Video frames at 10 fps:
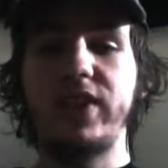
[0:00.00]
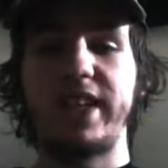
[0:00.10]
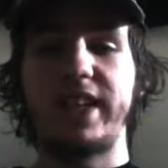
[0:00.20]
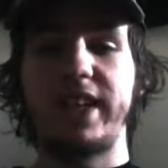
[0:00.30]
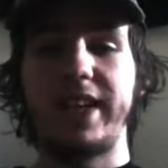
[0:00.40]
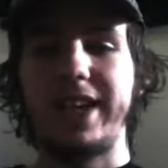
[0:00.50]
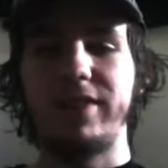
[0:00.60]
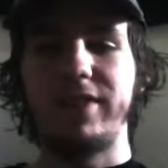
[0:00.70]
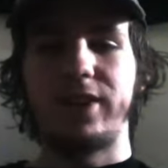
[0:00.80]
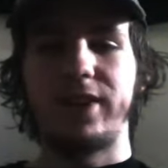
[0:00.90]
that the cave
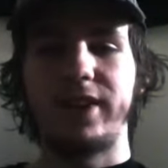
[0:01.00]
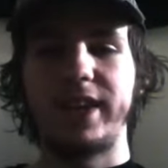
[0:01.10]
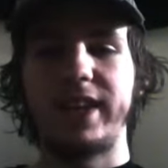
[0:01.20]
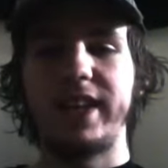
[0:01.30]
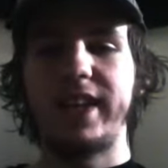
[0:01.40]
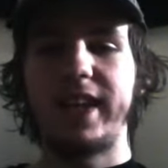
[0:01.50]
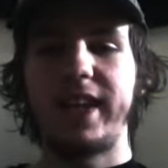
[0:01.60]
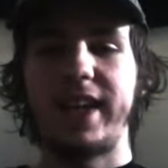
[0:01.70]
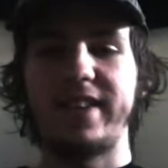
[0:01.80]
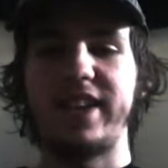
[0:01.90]
they're in
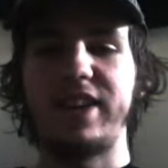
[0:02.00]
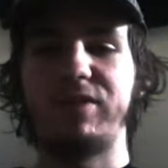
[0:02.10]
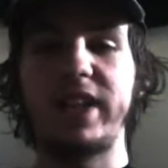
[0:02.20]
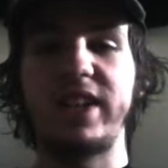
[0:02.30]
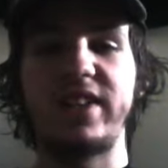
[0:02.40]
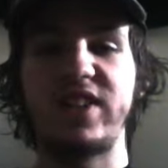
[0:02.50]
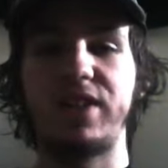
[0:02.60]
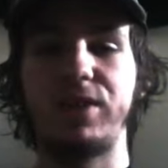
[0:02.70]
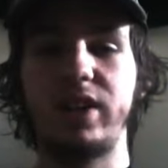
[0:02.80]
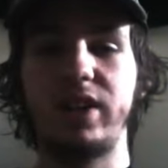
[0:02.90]
has never been
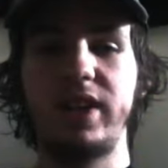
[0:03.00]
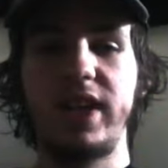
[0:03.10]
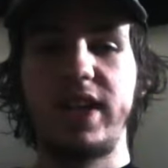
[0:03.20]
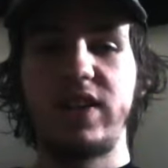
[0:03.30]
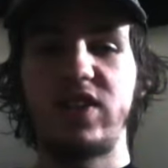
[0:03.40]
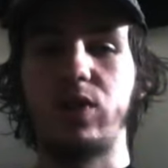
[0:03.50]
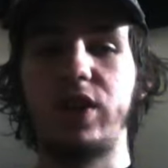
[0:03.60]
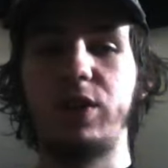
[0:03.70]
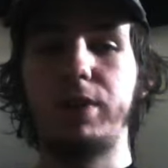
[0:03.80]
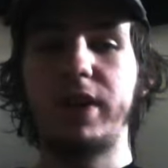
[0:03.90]
discovered, so
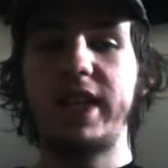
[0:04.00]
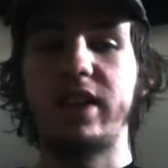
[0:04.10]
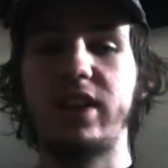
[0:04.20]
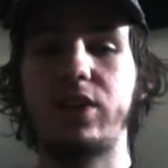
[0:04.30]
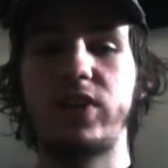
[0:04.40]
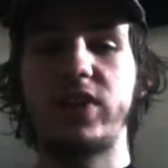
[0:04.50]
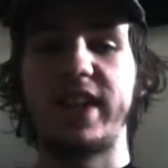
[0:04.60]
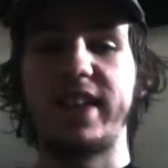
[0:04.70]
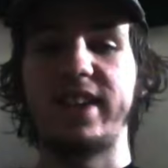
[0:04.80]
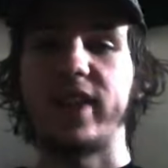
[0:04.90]
nobody knows
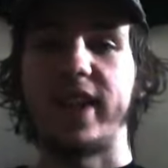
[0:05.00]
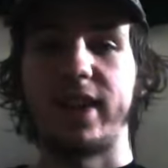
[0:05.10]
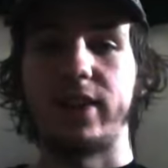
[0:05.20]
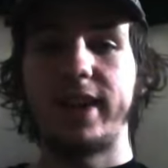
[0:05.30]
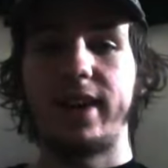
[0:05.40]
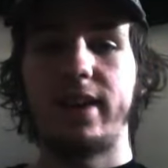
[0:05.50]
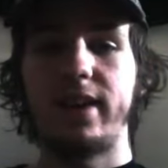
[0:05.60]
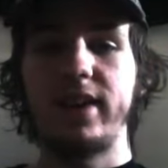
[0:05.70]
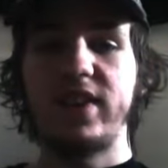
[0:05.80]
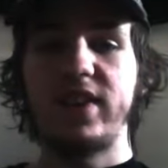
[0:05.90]
that they're down there.
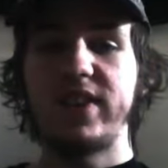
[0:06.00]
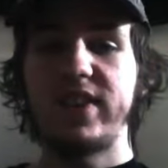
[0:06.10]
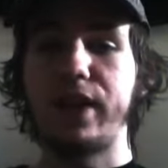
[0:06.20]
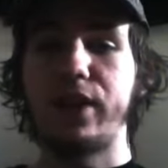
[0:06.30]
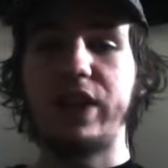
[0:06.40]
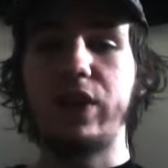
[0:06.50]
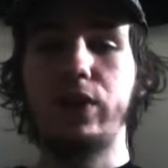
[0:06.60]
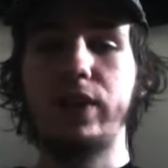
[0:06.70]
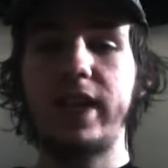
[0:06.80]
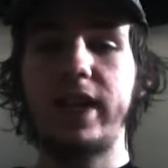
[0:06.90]
So now the
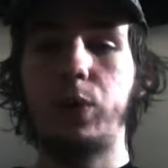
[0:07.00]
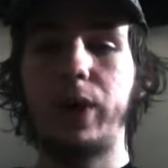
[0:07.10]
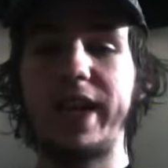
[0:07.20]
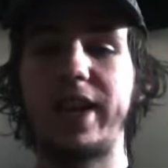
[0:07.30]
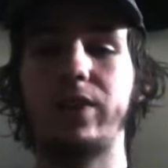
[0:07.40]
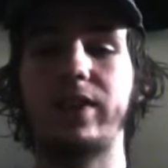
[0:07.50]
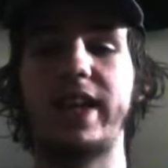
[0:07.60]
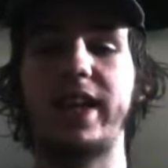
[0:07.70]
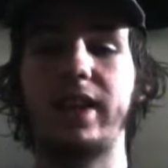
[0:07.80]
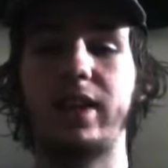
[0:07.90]
only way out they
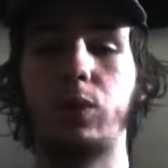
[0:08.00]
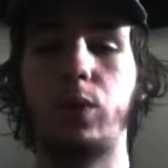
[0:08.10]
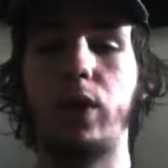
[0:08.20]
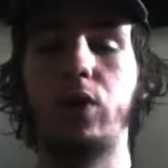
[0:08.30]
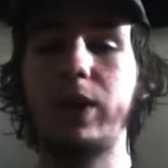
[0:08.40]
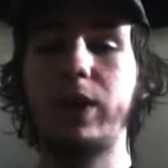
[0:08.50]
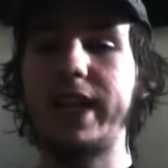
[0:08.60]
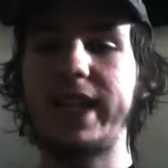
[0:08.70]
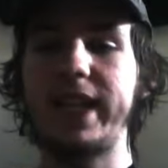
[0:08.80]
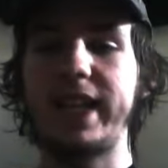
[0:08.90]
only way
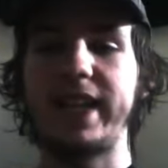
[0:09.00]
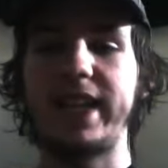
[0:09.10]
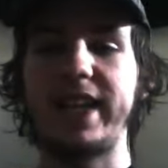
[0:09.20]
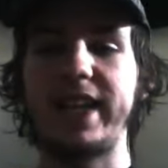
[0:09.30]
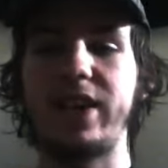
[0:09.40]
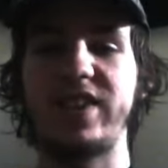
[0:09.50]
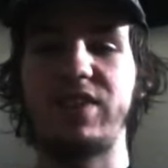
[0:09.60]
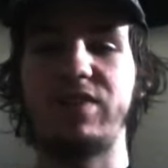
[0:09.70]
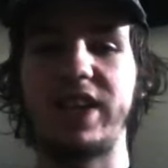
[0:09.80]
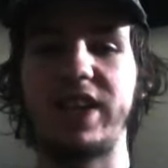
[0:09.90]
they can get out is
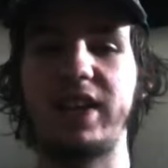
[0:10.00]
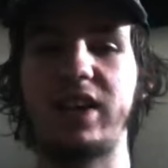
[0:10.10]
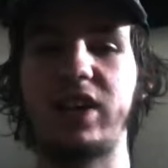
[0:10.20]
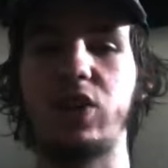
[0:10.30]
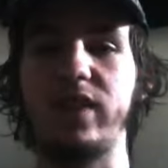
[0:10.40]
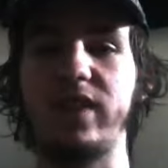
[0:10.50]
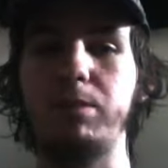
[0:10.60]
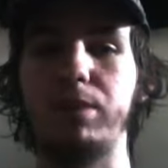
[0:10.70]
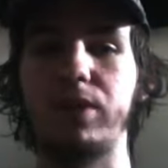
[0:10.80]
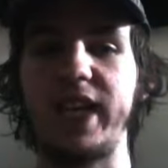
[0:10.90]
if they go
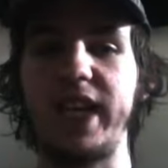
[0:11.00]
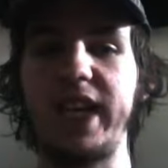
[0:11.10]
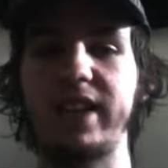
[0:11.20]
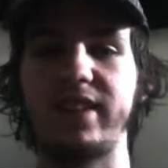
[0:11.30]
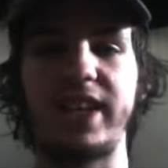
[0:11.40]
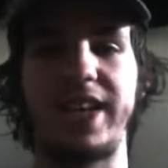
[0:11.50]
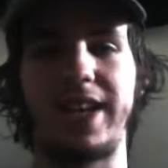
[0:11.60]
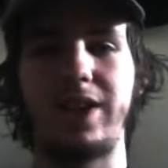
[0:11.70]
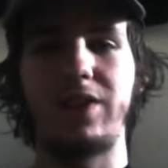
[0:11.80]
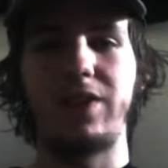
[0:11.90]
deeper into the
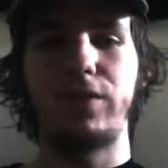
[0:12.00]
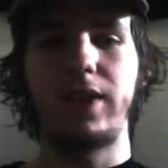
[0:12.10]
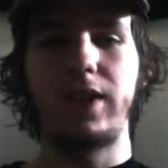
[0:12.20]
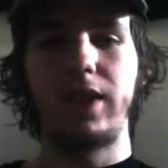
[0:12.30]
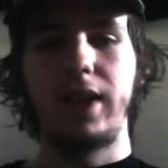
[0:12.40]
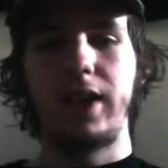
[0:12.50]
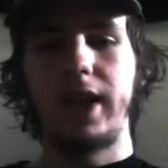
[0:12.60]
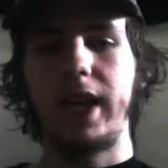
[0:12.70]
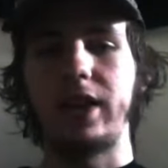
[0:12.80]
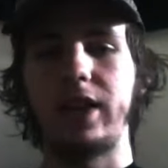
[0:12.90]
cave,
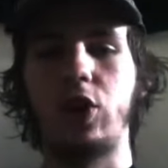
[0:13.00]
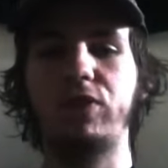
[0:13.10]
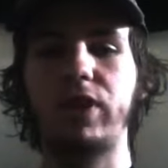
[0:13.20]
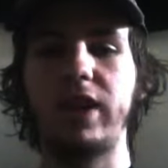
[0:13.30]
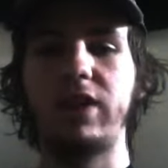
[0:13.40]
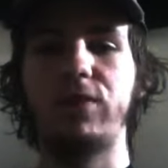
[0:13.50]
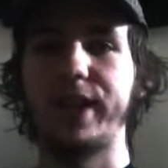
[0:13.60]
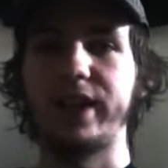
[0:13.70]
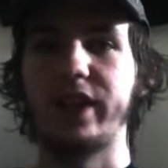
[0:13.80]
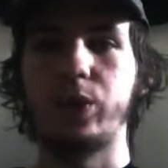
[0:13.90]
and hopefully find
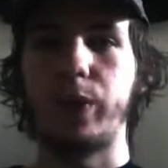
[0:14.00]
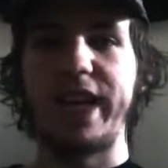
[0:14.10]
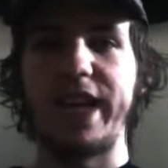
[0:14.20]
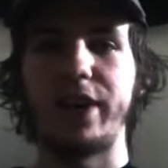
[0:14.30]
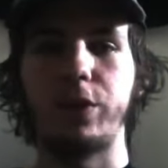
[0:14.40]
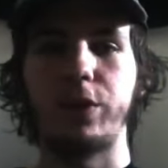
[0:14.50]
another way out.